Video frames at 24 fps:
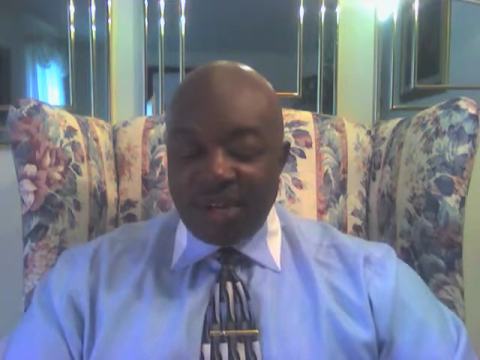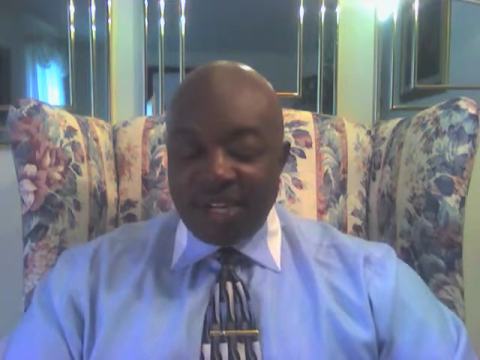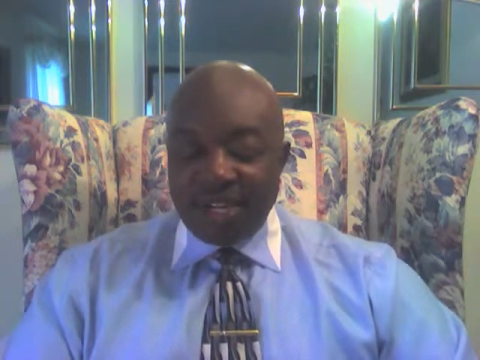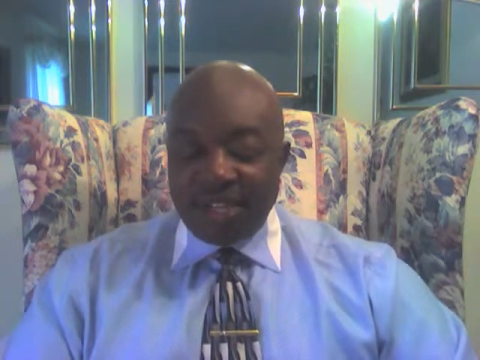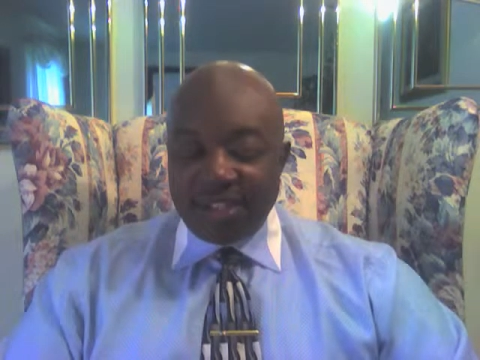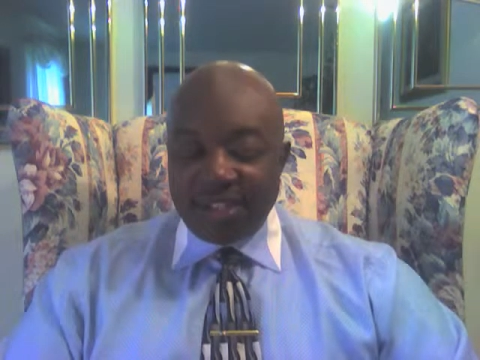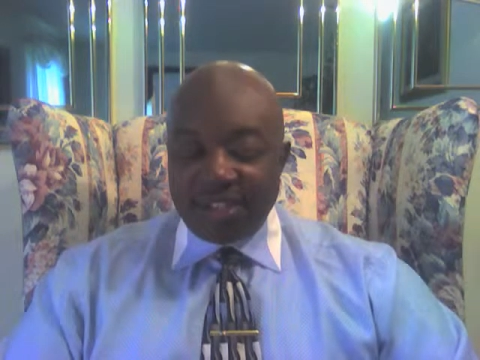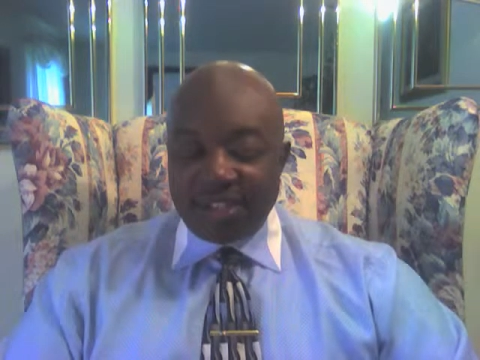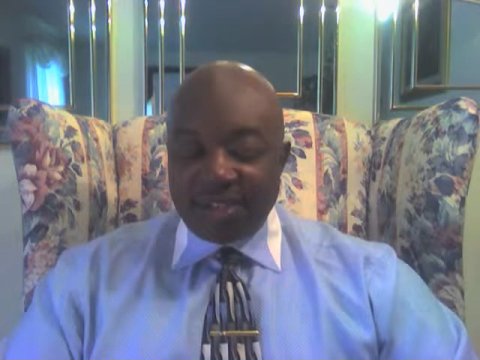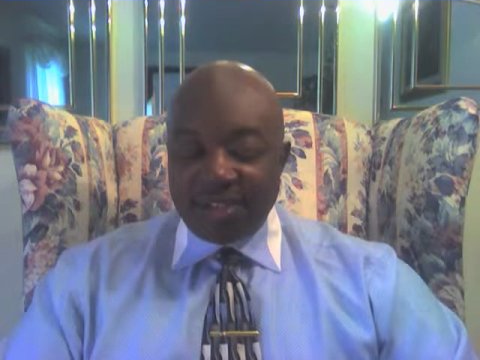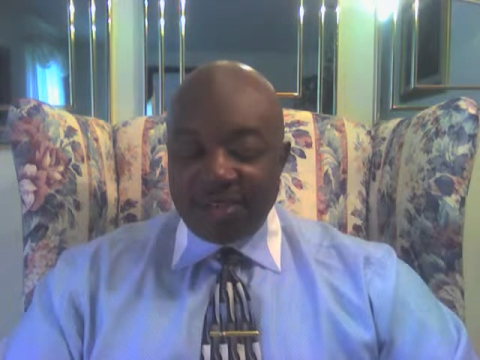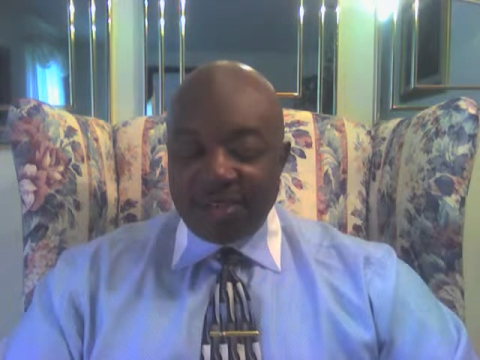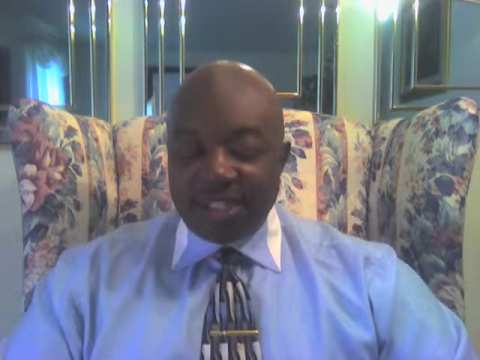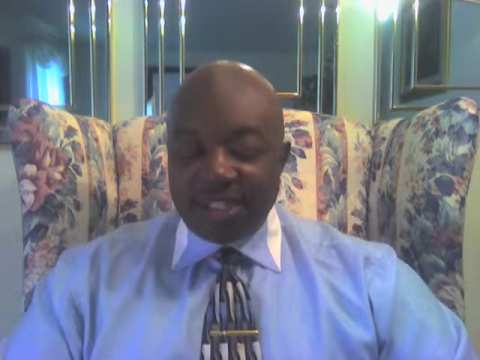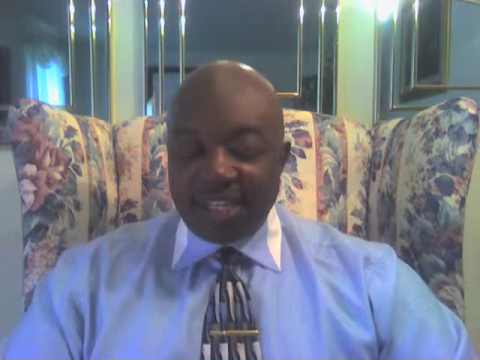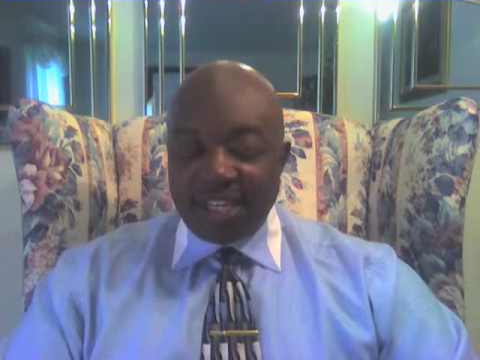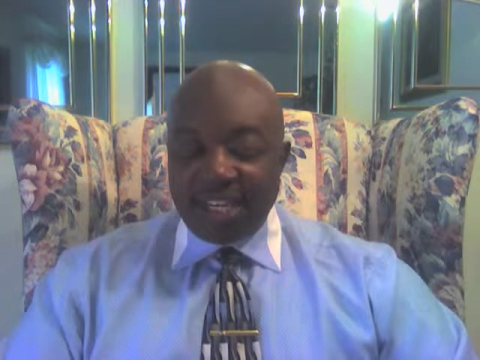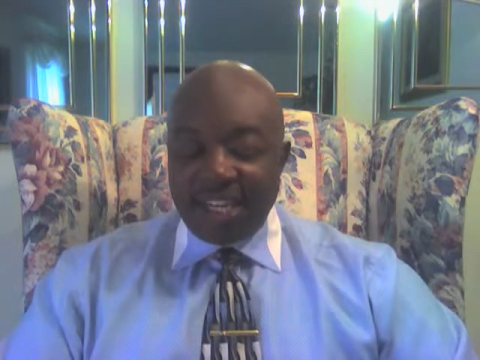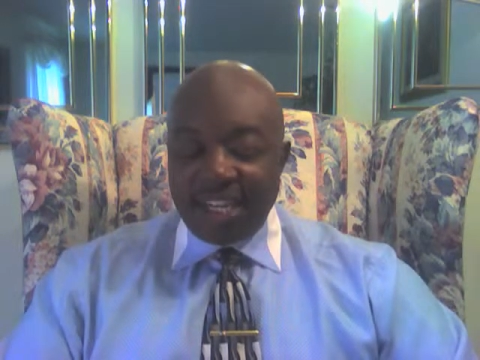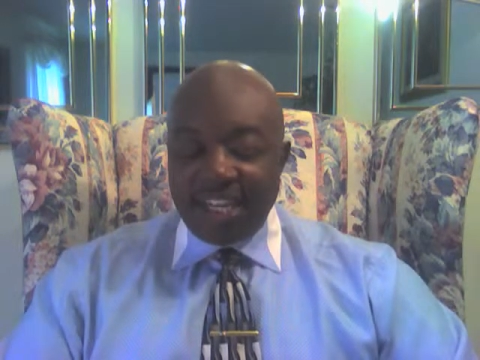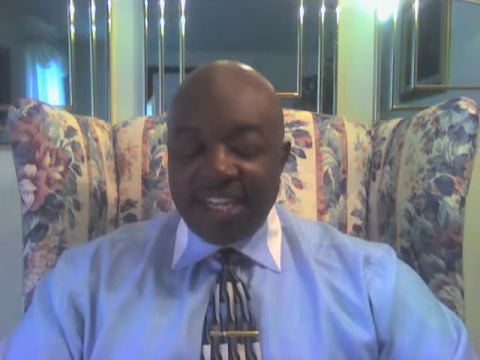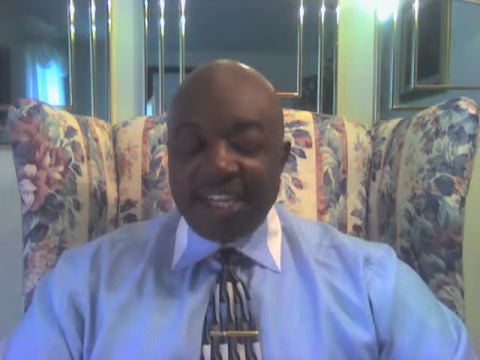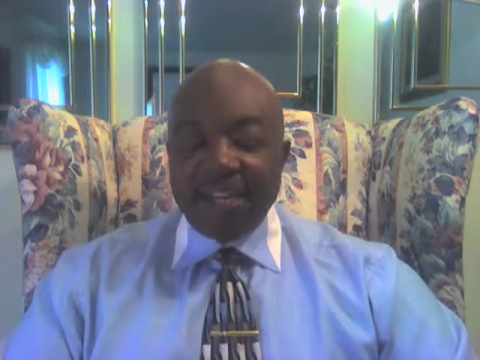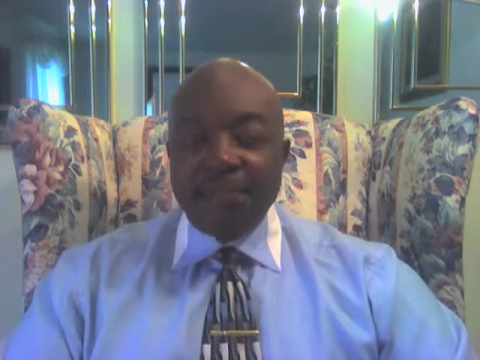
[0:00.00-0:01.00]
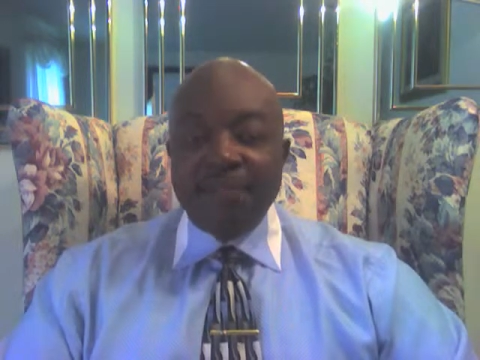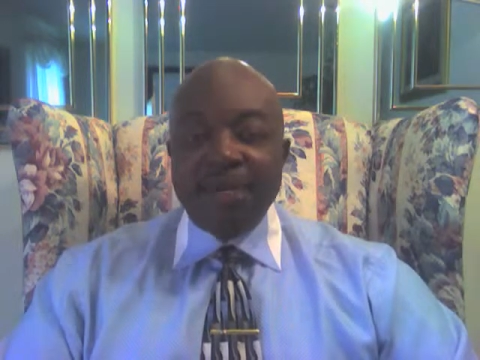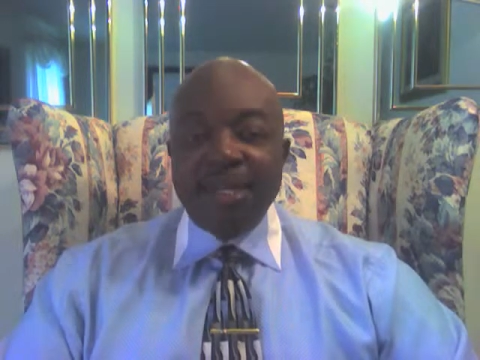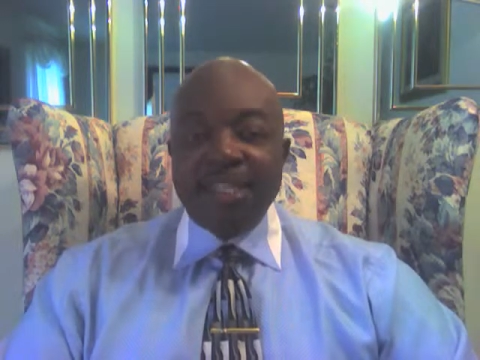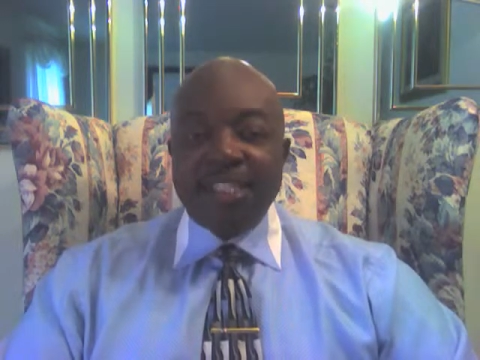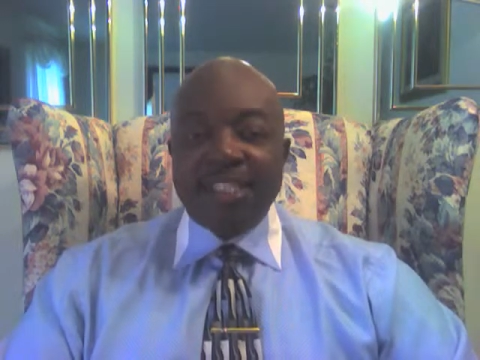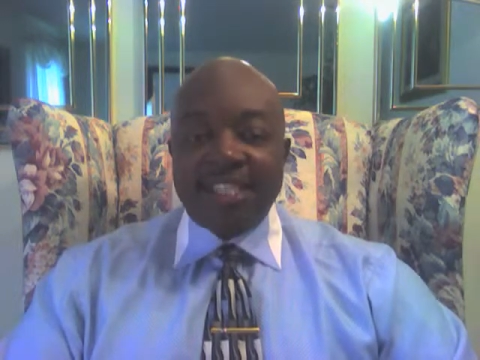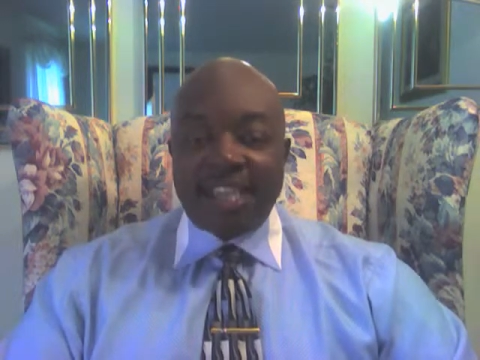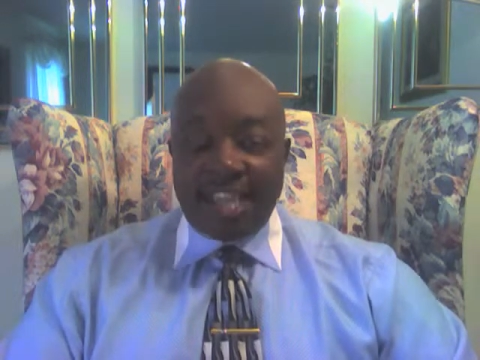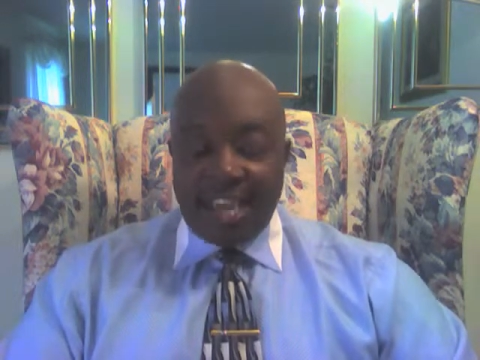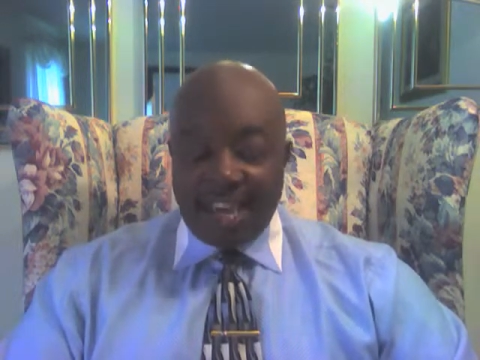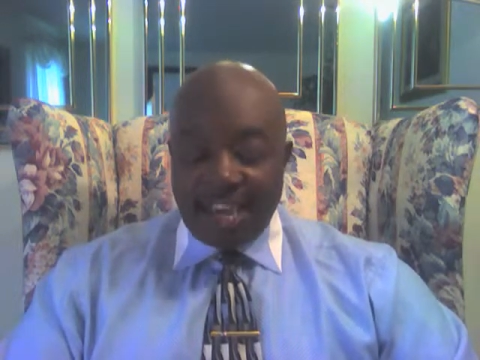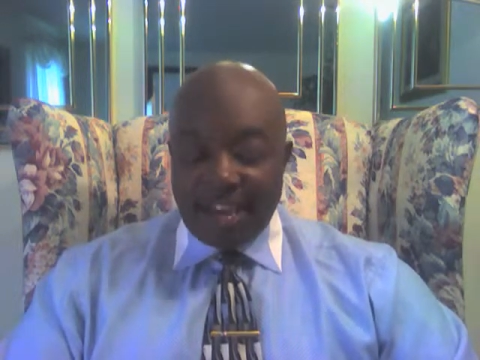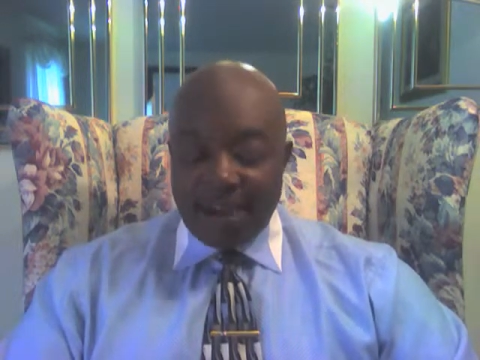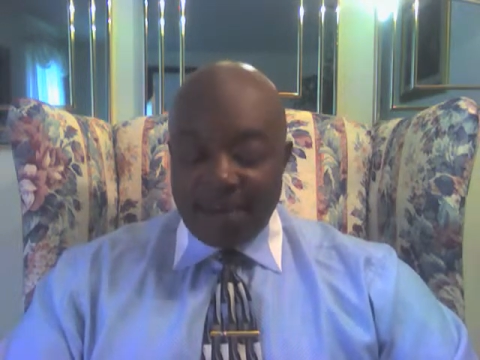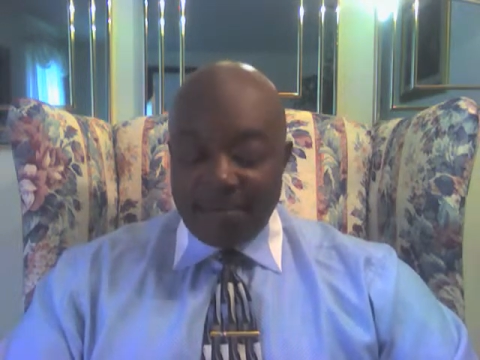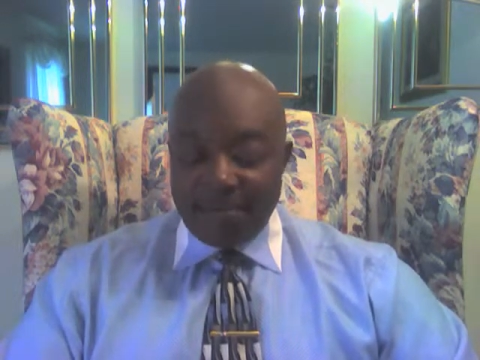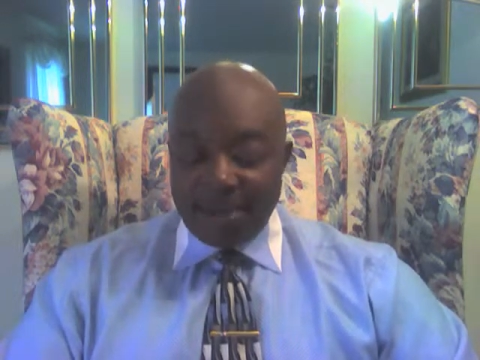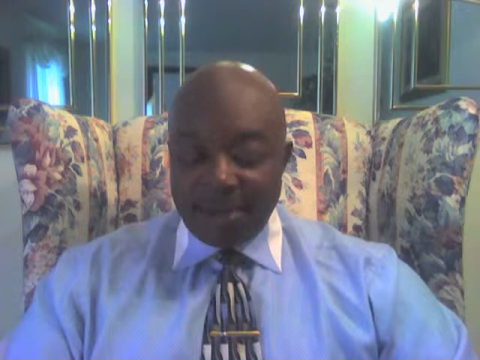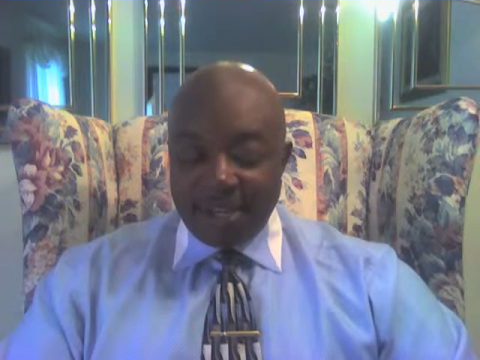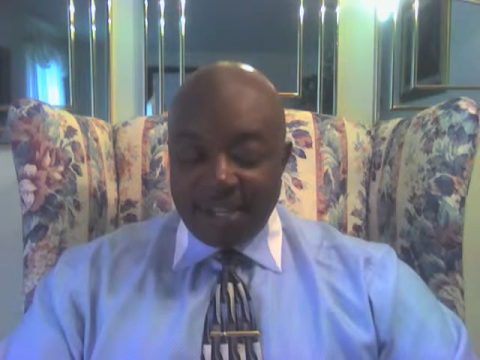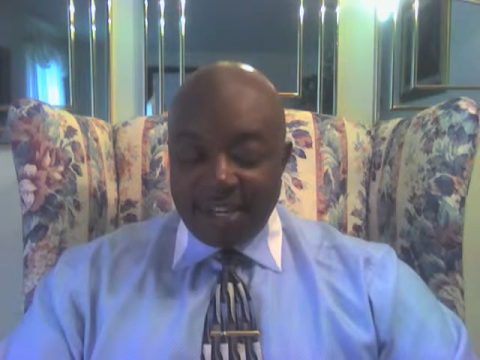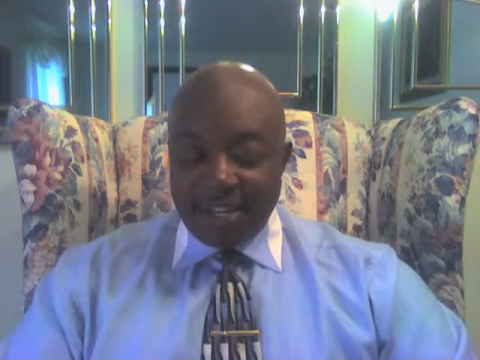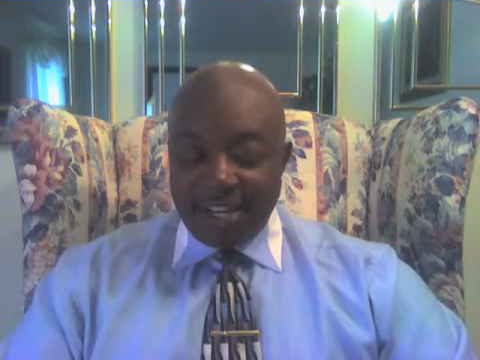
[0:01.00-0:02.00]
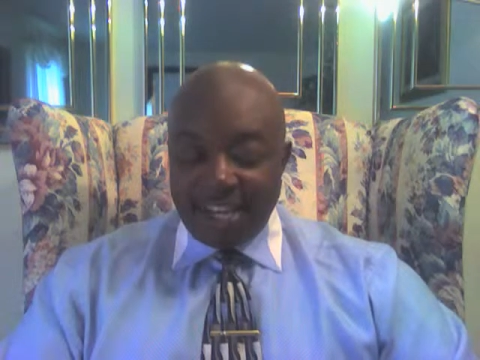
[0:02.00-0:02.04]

into the enemy's camp